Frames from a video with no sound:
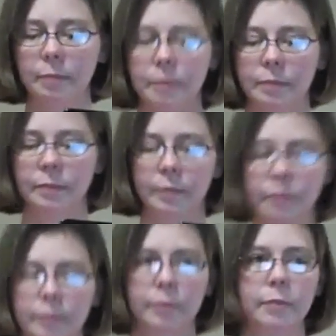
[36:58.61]
Widget area
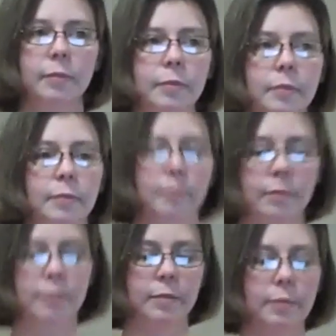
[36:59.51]
is a theme. A theme. I
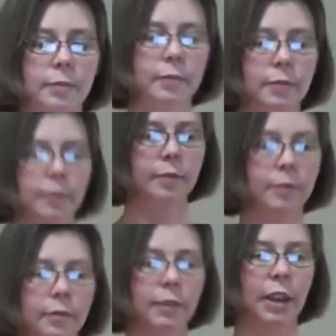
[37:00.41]
thought we were still in the
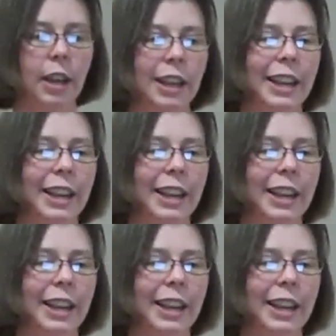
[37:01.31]
default theme.